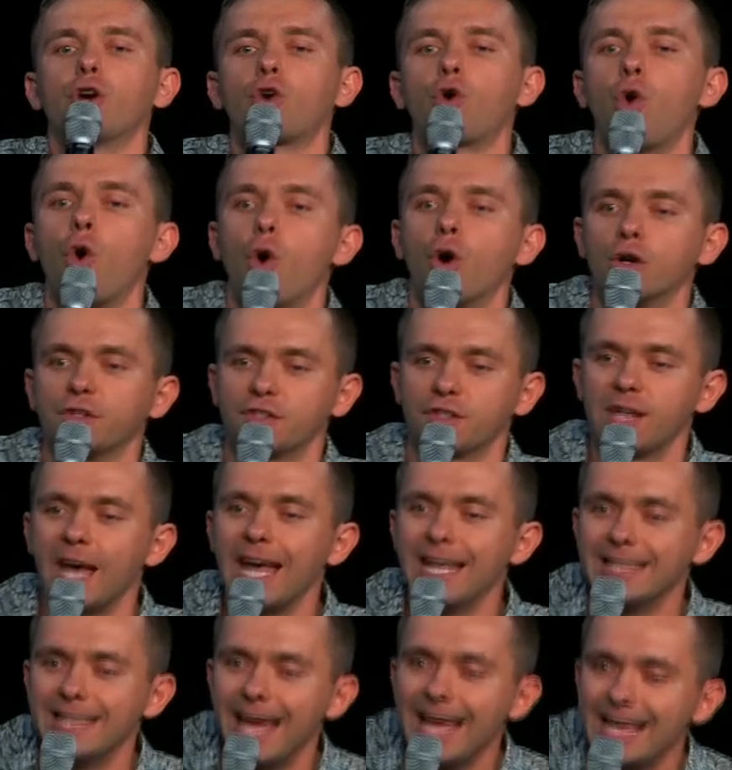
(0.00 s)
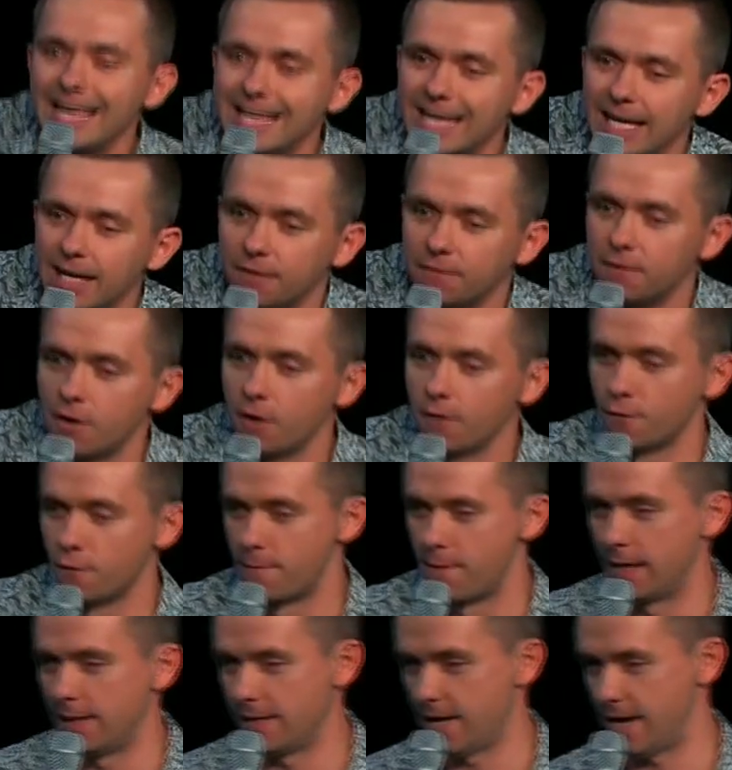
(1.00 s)
course they give for
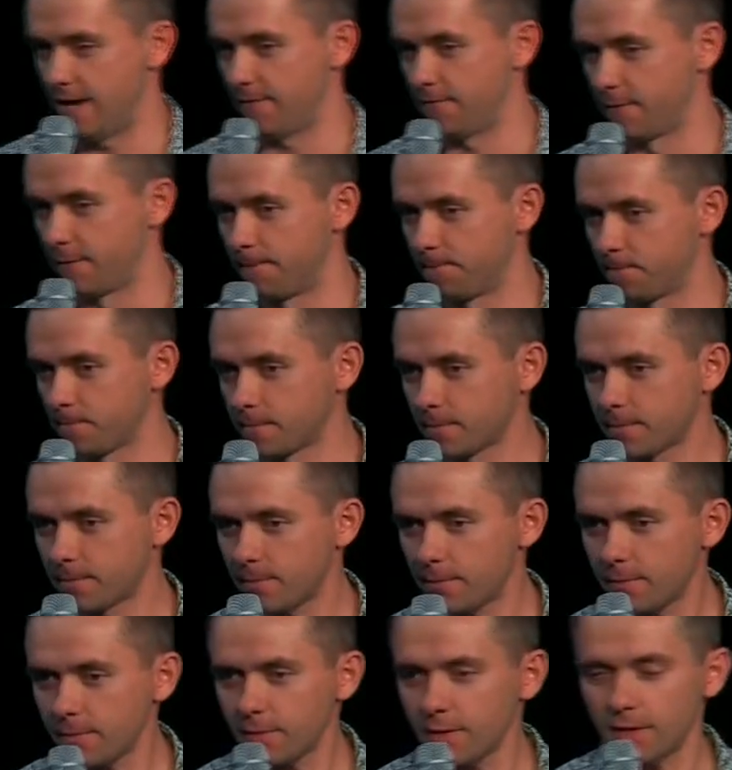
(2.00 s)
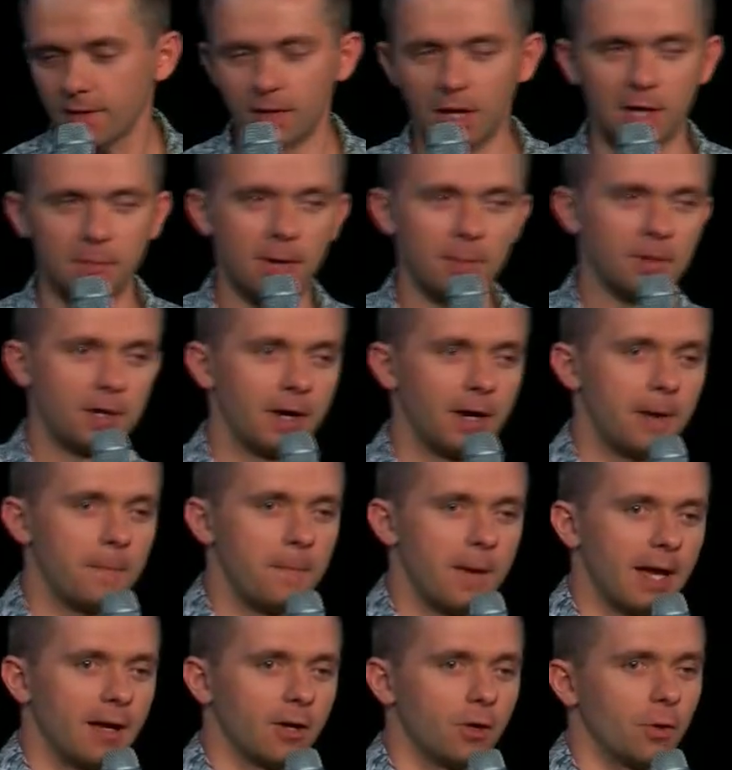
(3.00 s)
my life. I remember a
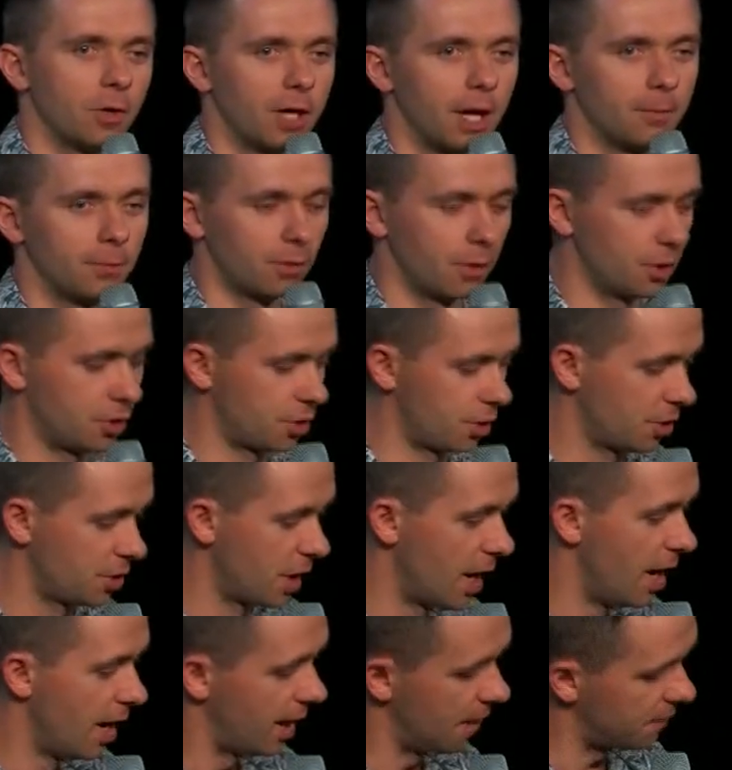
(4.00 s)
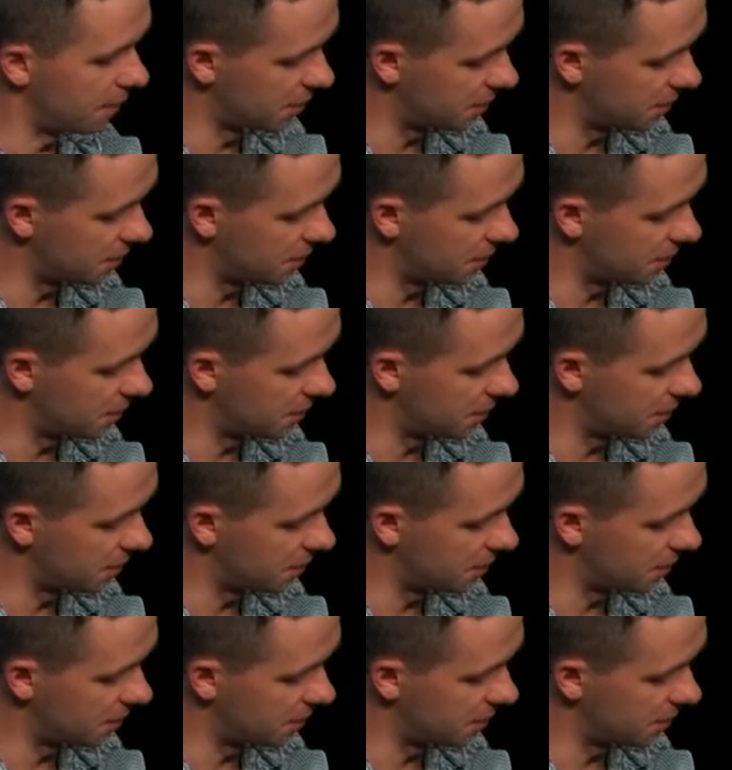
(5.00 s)
man who came to our church, a very